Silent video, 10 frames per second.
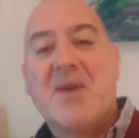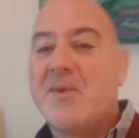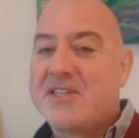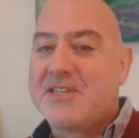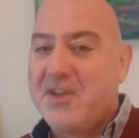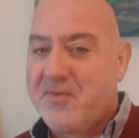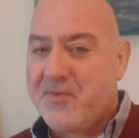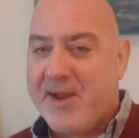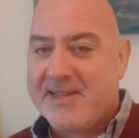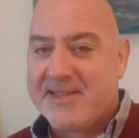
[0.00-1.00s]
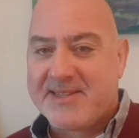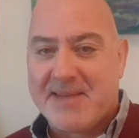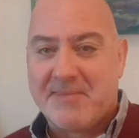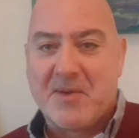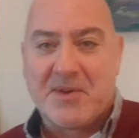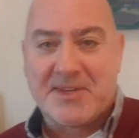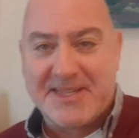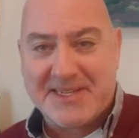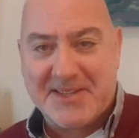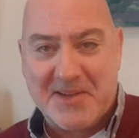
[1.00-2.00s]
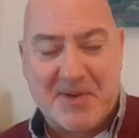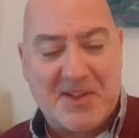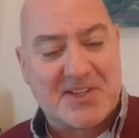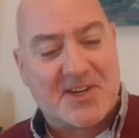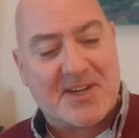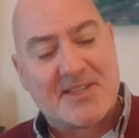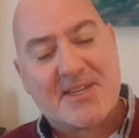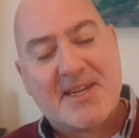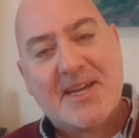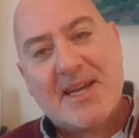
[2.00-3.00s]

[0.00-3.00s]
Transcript: with 2 friends. They might watch this and I apologise.